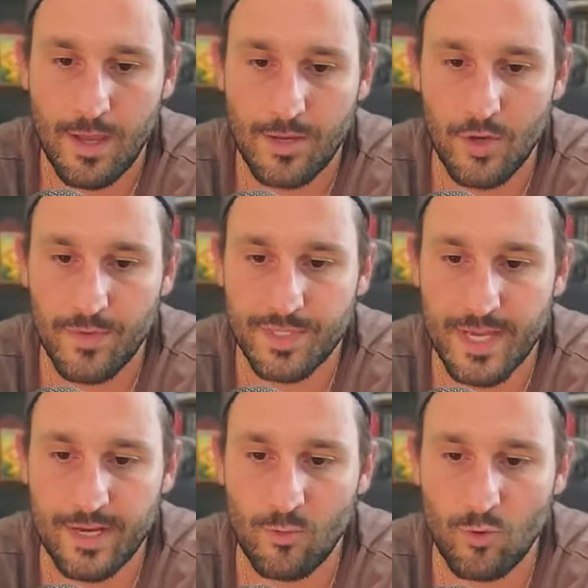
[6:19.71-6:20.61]
No, the
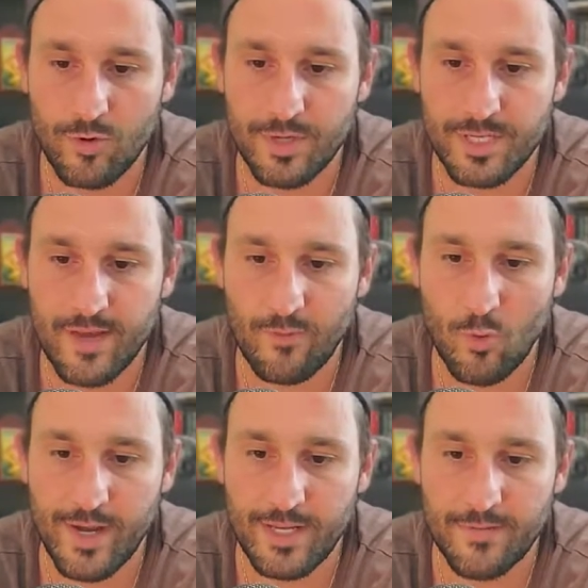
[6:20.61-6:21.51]
cited words have
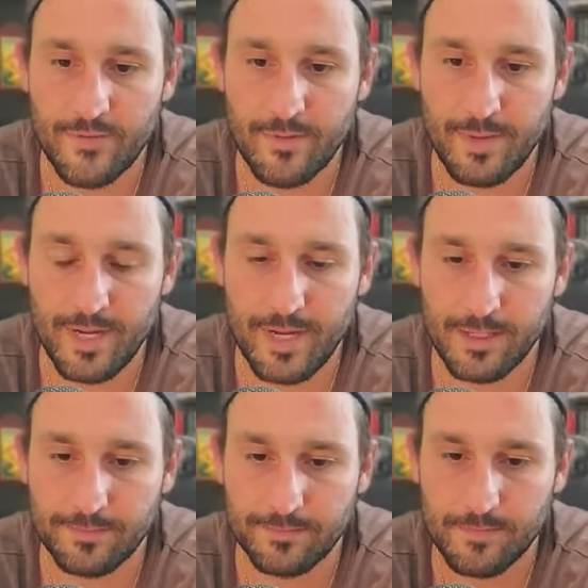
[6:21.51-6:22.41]
quite different
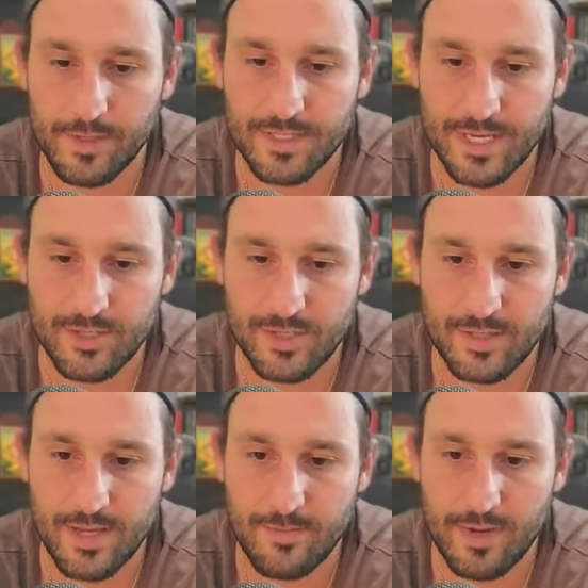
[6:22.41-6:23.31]
meaning. Essentially,
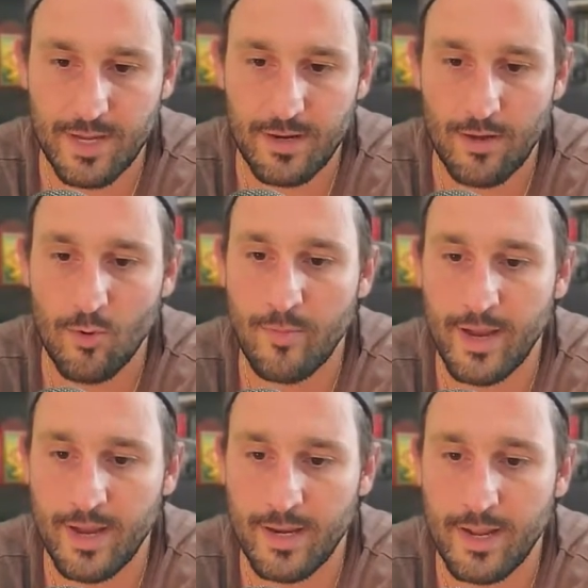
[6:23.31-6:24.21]
they mean, "O oh
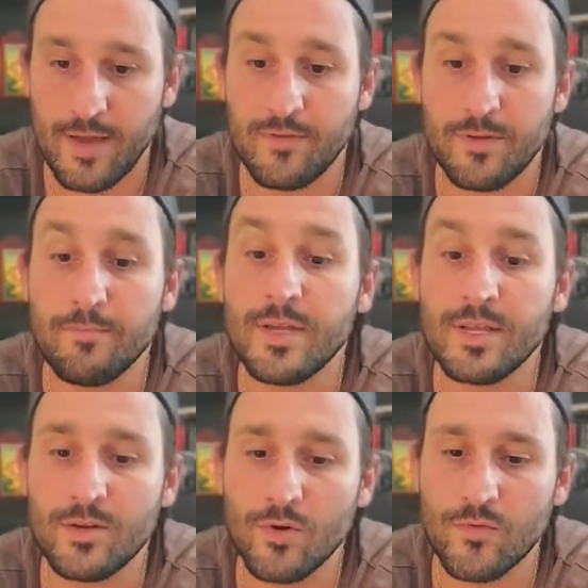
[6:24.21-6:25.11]
man, have
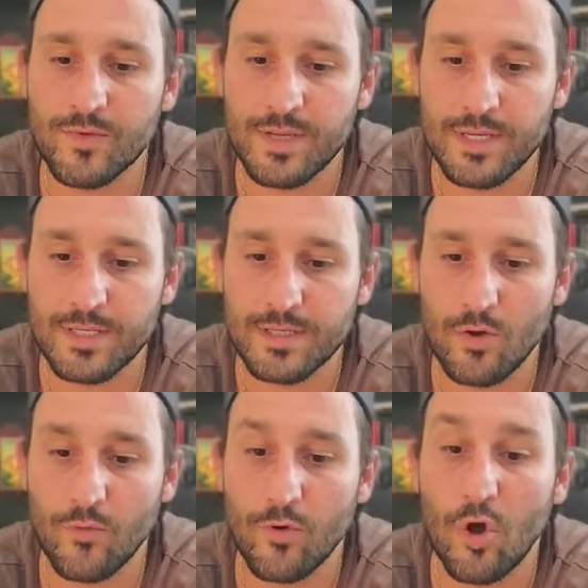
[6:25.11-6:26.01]
dominion over these,
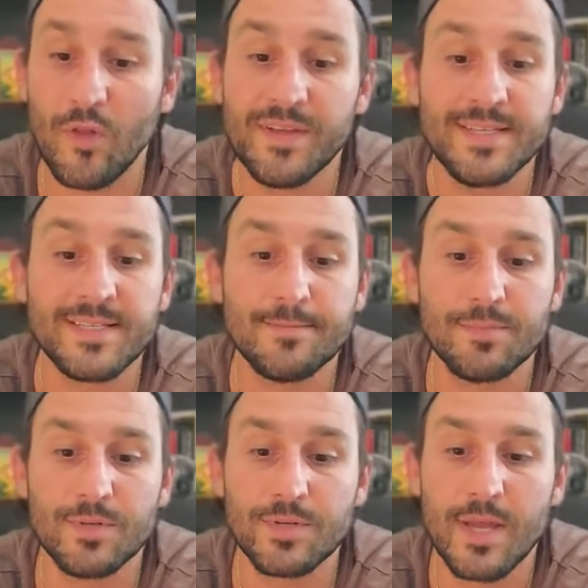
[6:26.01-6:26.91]
over all these
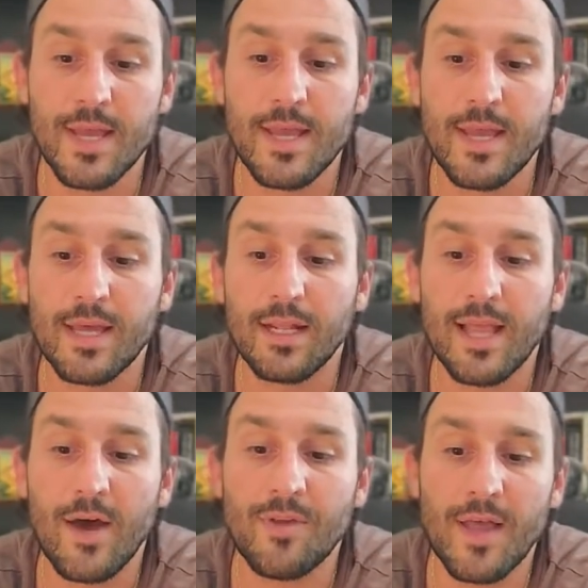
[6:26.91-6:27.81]
symbols, and
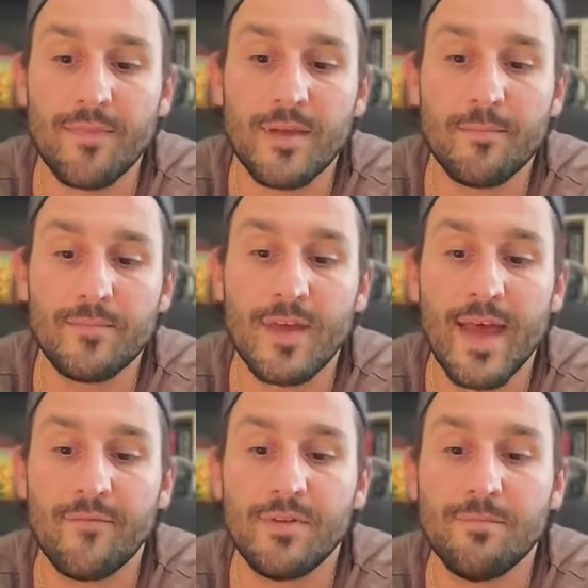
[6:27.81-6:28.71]
allow not them to
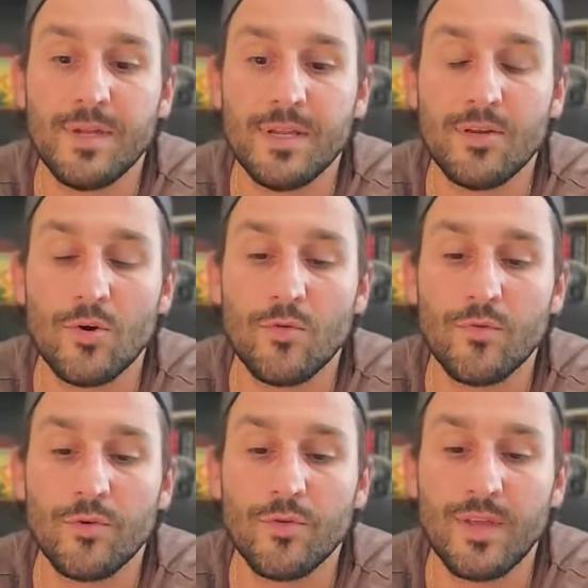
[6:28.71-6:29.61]
have dominion
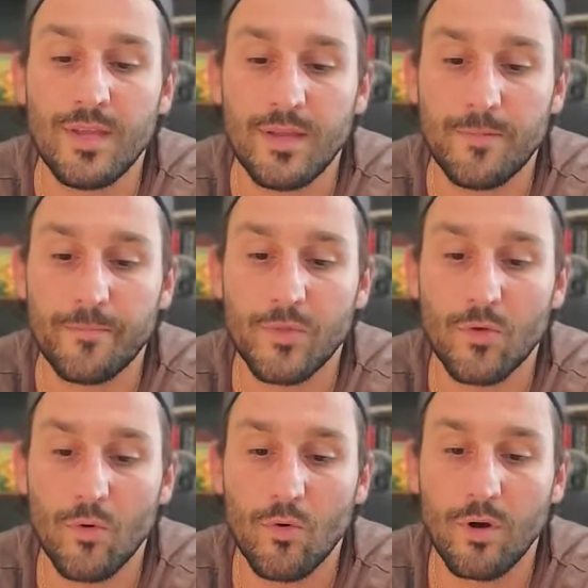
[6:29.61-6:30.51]
over thee.
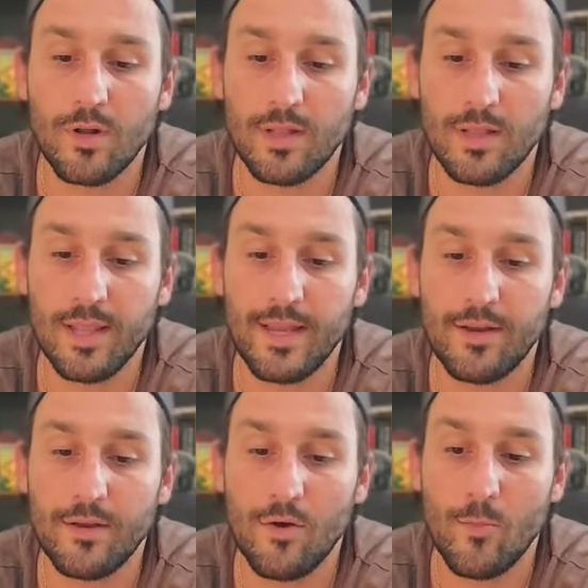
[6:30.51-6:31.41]
Or let,
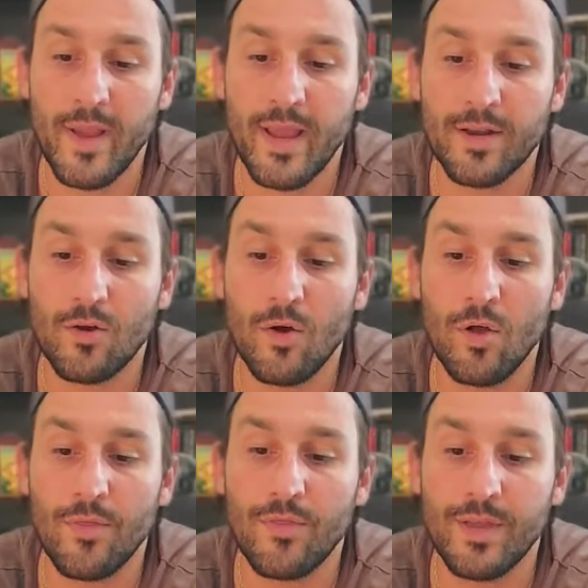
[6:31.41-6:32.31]
O man,
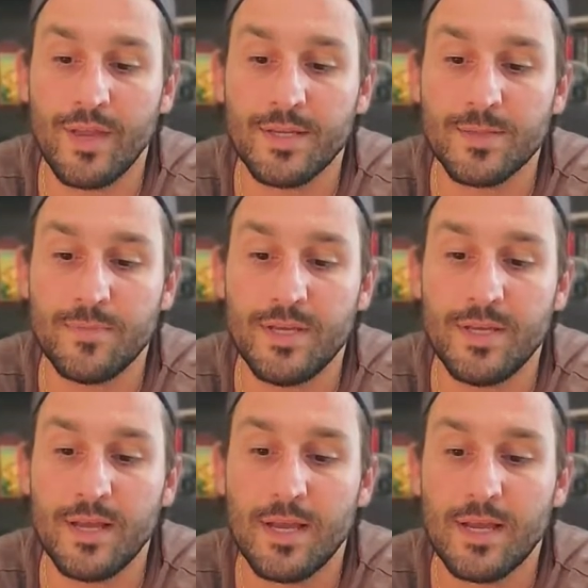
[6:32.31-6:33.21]
all things
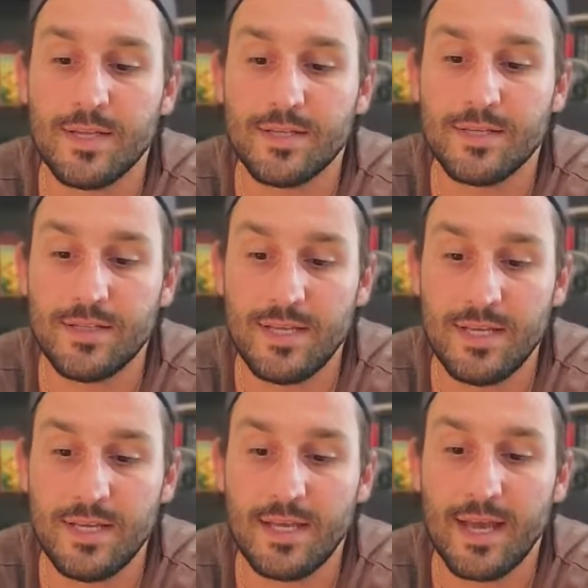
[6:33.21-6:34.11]
be to
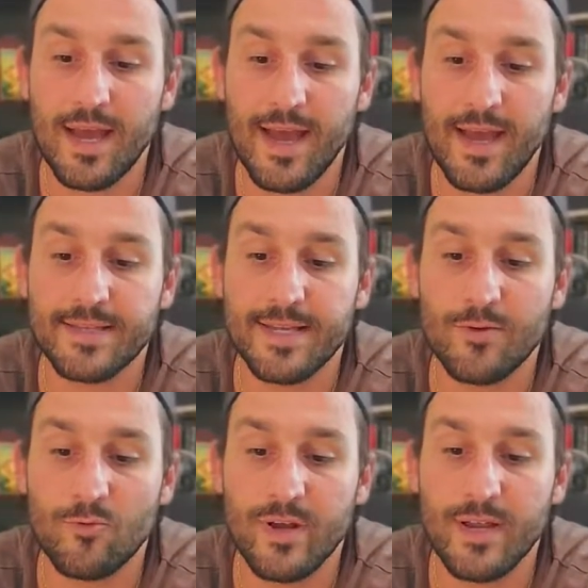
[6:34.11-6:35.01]
thee as a,
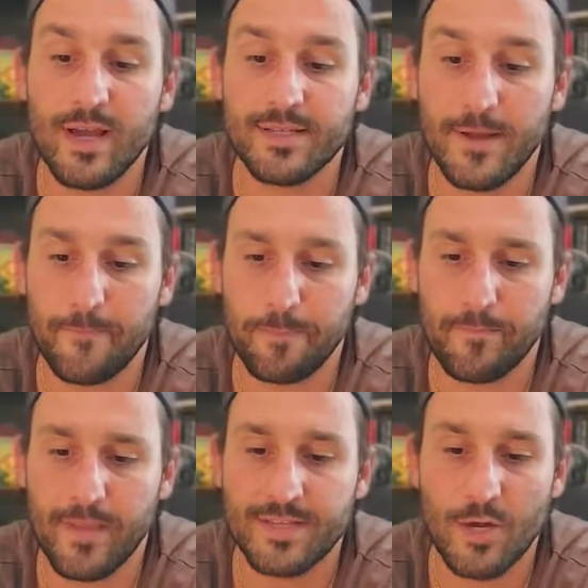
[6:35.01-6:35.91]
as, a,
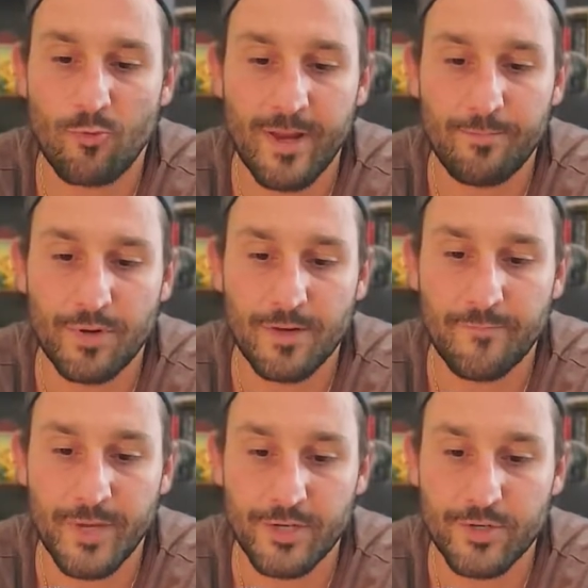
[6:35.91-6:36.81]
as a red book
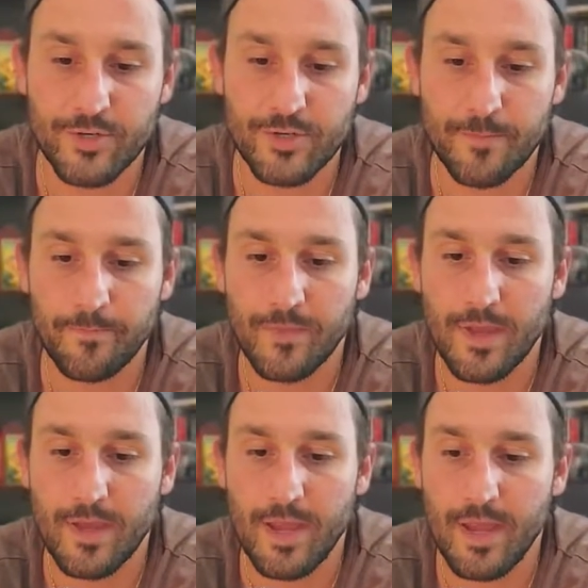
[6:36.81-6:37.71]
of pictures,
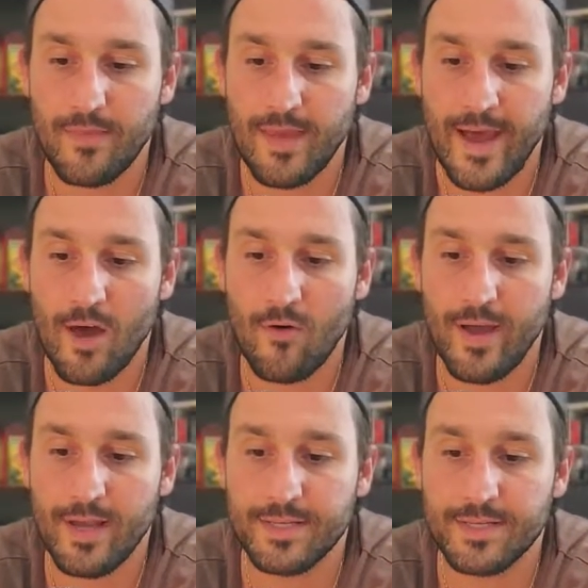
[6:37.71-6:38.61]
and thou
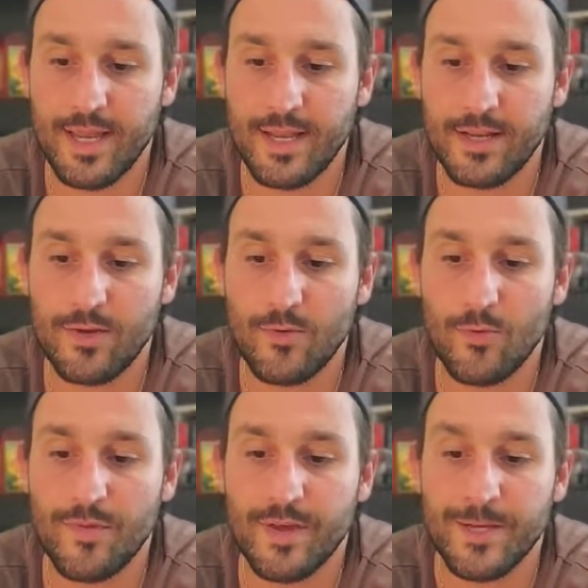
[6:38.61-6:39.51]
ascend
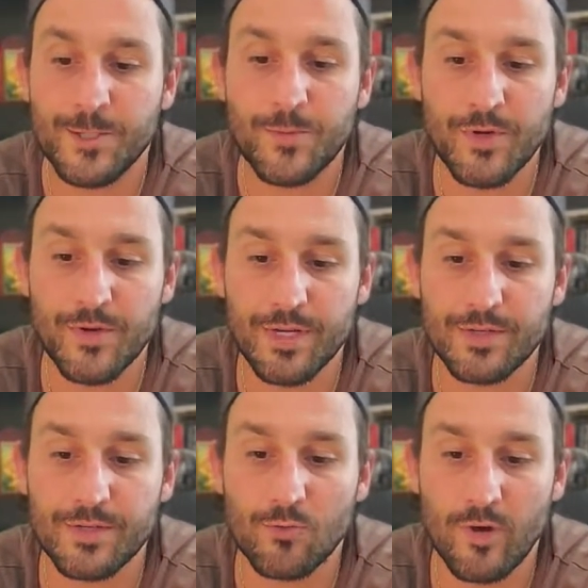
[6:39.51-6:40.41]
with thy spirit
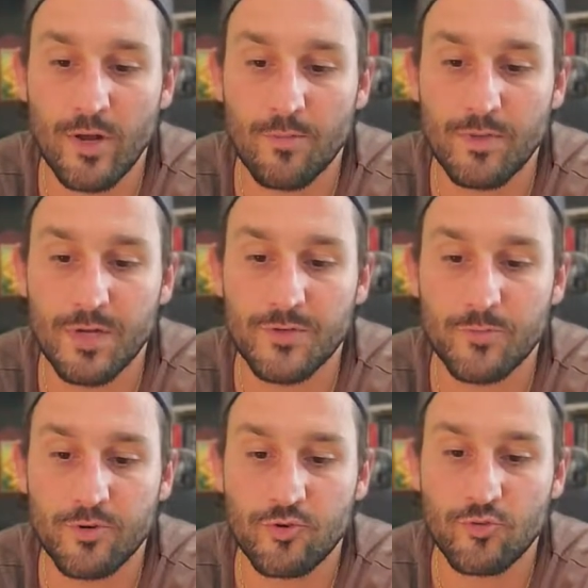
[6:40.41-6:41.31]
to the realm of
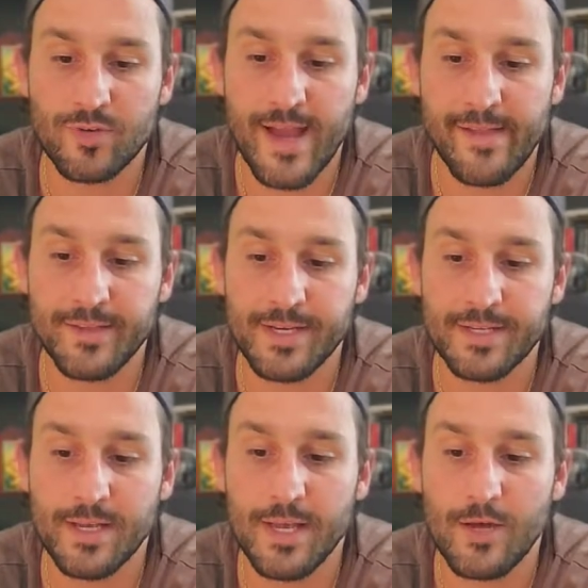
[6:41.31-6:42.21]
spiritual
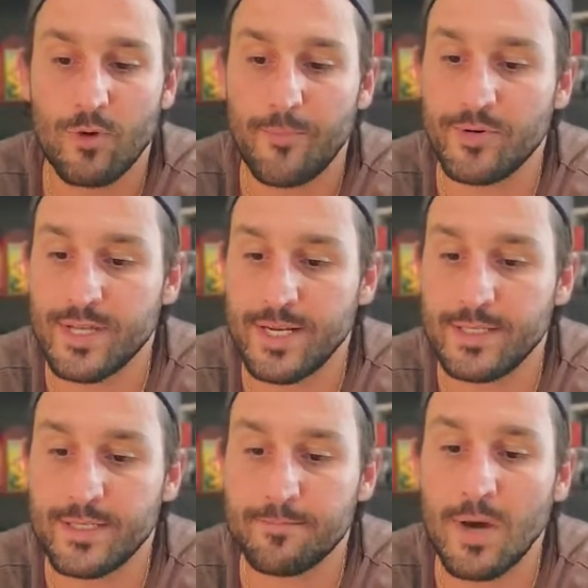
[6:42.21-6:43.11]
realities
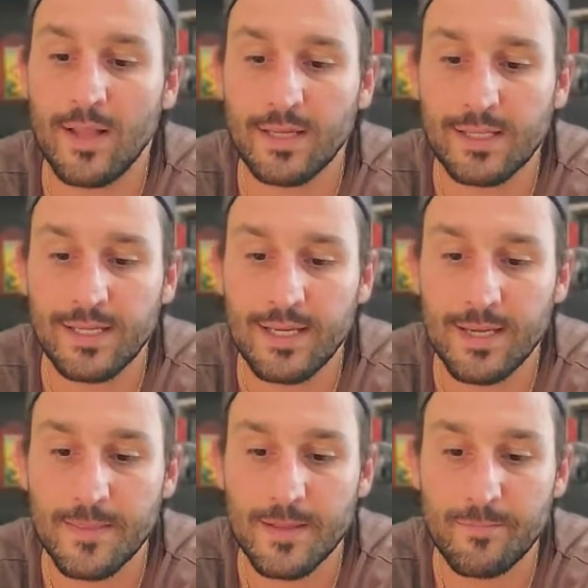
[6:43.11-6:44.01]
represented symbolically
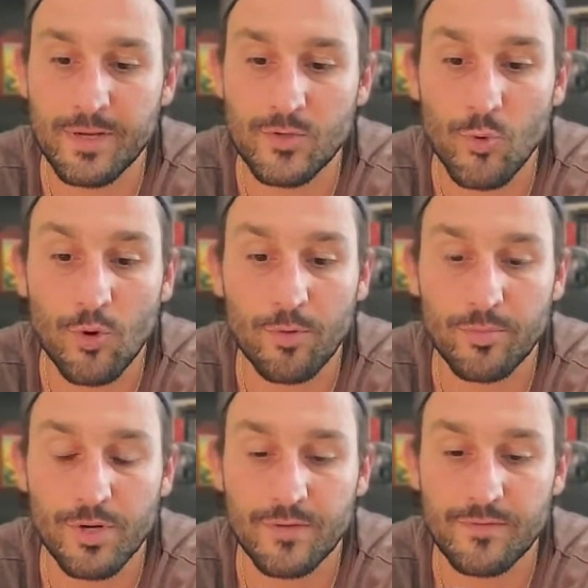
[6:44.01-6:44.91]
in the pictorial
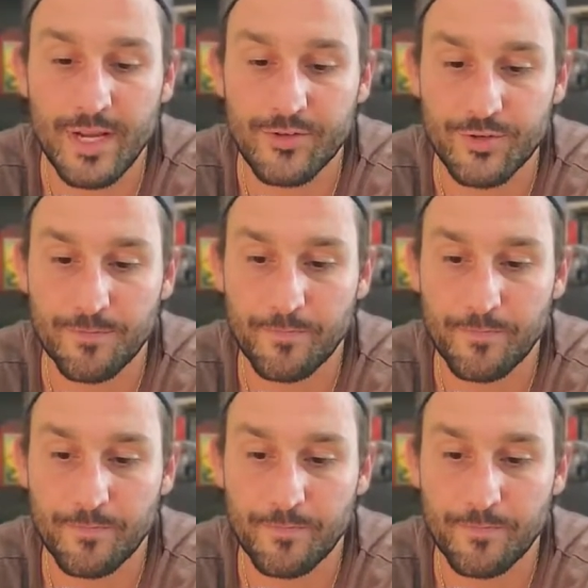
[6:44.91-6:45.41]
book of nature.